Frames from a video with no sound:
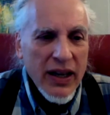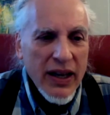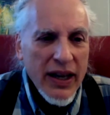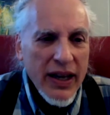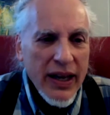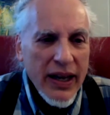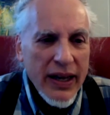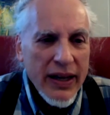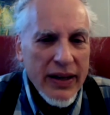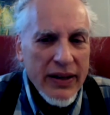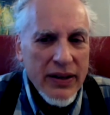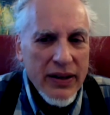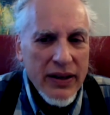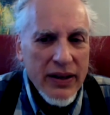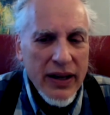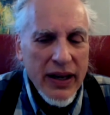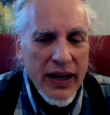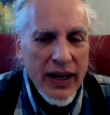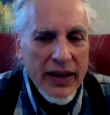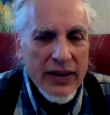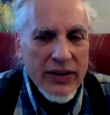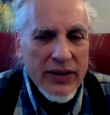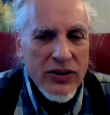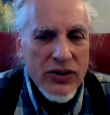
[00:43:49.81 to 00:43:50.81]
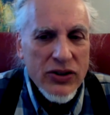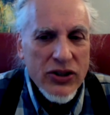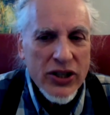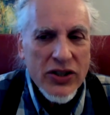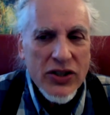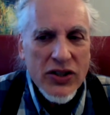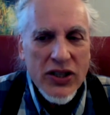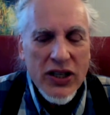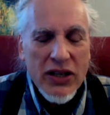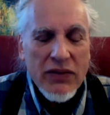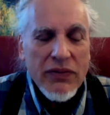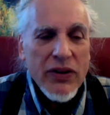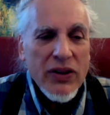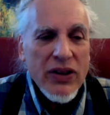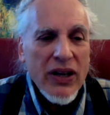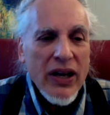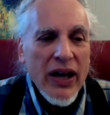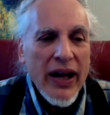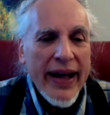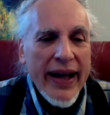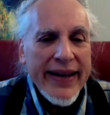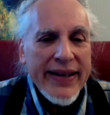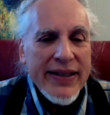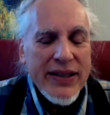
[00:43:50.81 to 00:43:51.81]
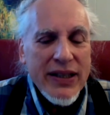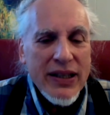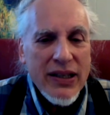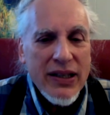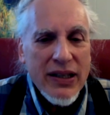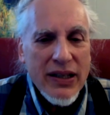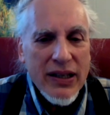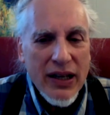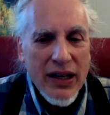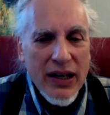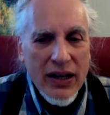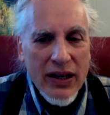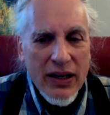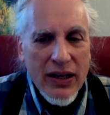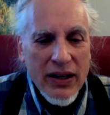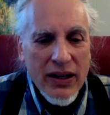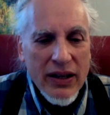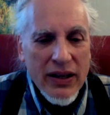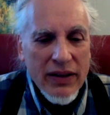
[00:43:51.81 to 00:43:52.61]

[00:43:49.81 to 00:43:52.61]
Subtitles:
And just even the idea